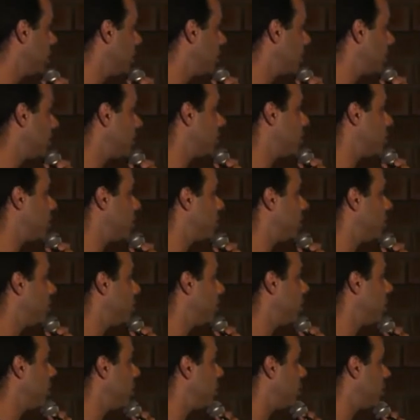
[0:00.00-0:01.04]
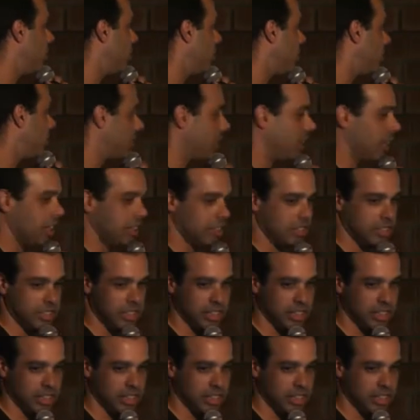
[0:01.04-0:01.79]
This is what the monitoring says.